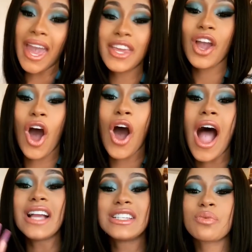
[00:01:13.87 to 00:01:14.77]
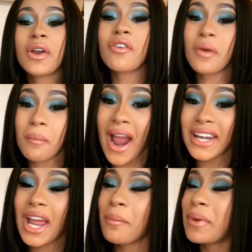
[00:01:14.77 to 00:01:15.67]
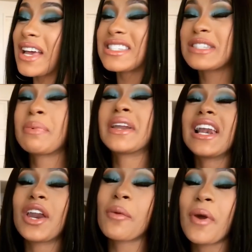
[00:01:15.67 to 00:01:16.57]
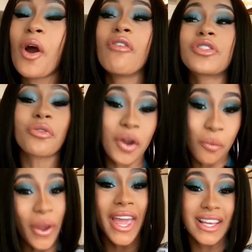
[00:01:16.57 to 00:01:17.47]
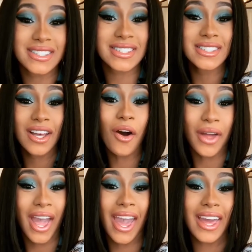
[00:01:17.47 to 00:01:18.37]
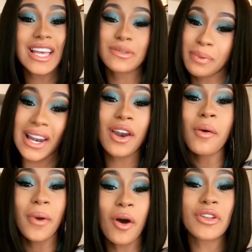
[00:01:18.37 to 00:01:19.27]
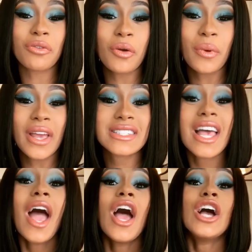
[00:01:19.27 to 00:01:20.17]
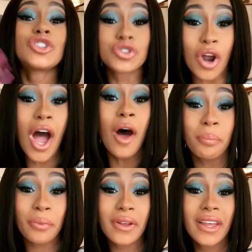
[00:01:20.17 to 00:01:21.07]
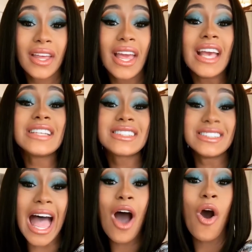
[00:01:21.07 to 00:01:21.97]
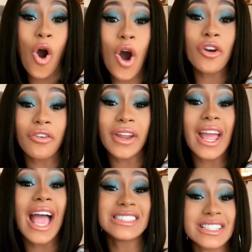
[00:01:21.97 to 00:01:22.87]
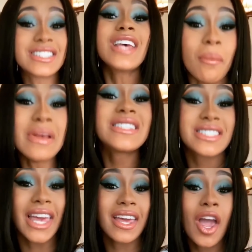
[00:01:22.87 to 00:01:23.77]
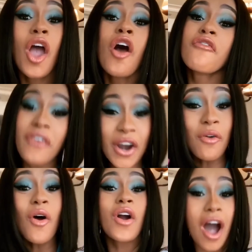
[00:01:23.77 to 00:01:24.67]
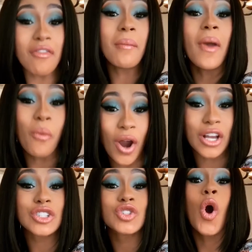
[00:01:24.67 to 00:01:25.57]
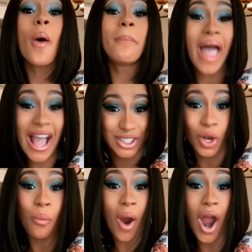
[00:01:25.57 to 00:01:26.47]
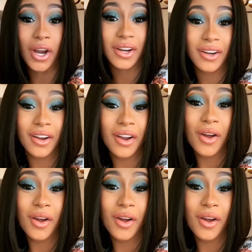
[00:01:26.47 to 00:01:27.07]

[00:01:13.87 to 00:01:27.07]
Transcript: Hey y'all, I just want to remind y'all, because it's been a little bit over 3 weeks, okay? It's been a little bit over 3 weeks. Trump is now ordering, as in summoning, federal government workers to go back to work